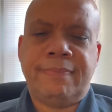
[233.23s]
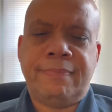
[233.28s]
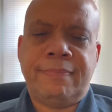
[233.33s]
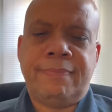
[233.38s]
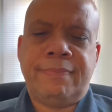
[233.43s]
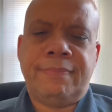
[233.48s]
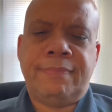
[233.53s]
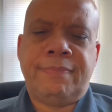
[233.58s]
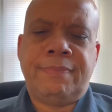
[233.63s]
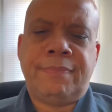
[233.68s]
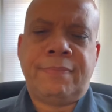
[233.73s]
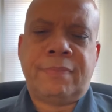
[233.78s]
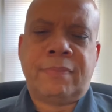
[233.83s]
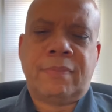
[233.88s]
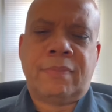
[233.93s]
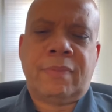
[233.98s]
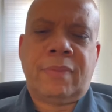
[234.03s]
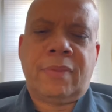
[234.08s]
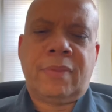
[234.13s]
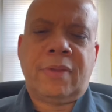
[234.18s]

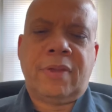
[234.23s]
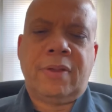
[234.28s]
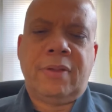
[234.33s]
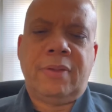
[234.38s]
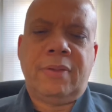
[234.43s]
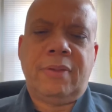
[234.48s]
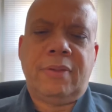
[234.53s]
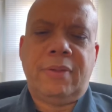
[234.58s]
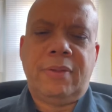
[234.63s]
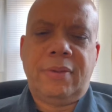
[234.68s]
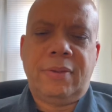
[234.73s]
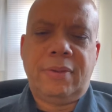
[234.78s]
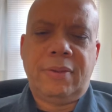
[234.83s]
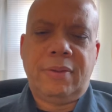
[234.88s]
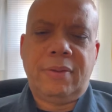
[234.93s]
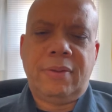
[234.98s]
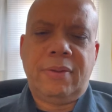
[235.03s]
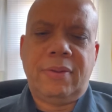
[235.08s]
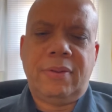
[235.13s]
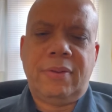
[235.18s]

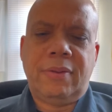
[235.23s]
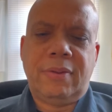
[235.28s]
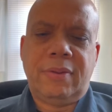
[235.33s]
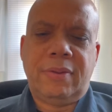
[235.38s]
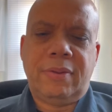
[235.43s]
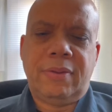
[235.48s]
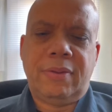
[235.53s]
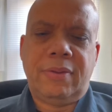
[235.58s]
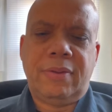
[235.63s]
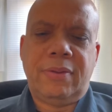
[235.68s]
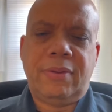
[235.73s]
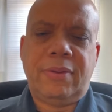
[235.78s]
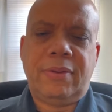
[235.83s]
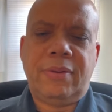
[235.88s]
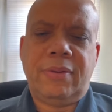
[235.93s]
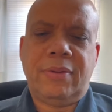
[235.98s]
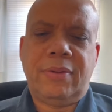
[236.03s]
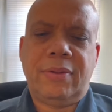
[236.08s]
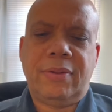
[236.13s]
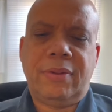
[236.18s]

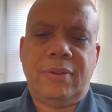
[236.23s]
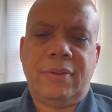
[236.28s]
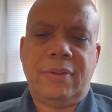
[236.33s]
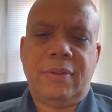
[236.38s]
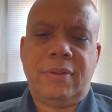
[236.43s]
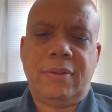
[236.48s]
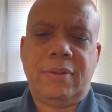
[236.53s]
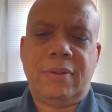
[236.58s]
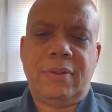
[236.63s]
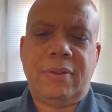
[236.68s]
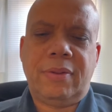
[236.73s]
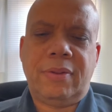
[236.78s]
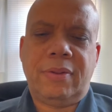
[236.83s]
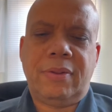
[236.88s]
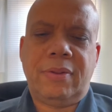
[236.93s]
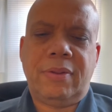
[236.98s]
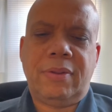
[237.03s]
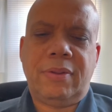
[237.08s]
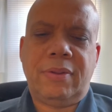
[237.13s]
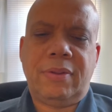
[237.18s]

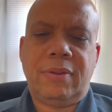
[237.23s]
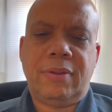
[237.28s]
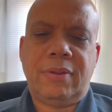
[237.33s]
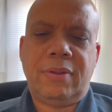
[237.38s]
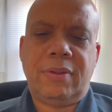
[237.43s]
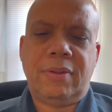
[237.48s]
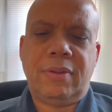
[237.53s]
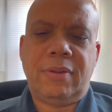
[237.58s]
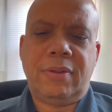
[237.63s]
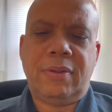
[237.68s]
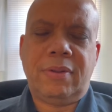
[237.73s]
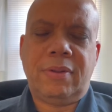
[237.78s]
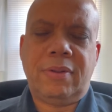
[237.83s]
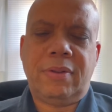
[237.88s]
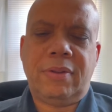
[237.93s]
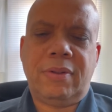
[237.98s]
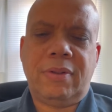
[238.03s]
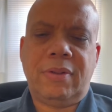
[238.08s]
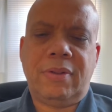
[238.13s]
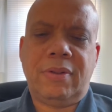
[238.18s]

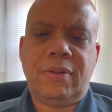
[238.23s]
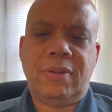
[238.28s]
(no one is talking)